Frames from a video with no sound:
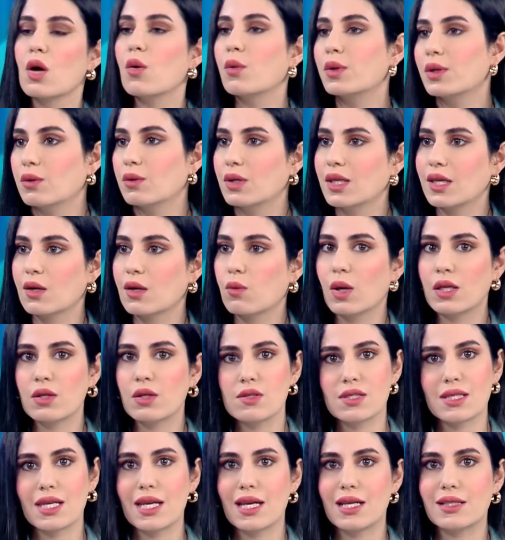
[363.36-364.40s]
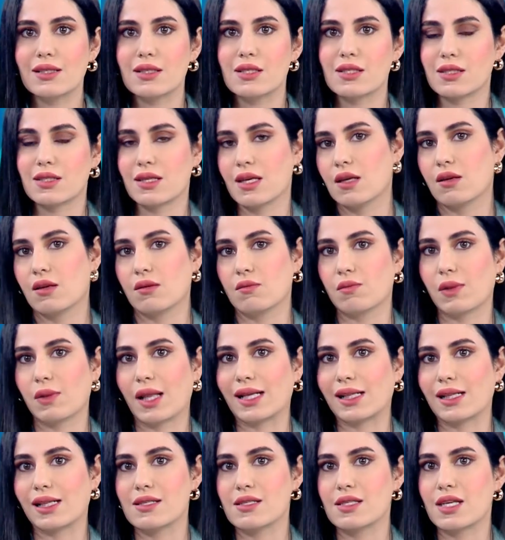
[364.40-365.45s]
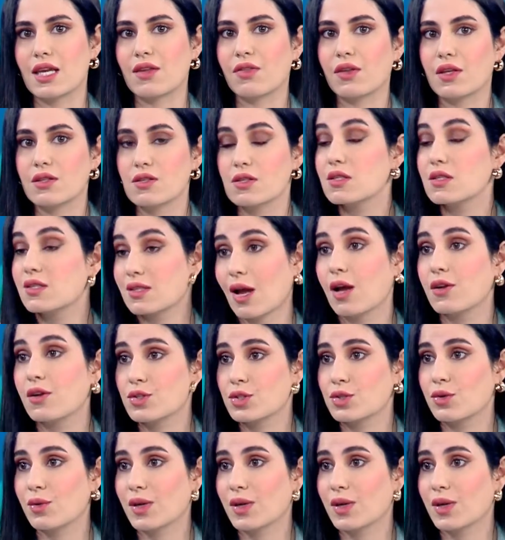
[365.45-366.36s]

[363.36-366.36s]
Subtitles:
unique? When you see it, like, let's say, this is the history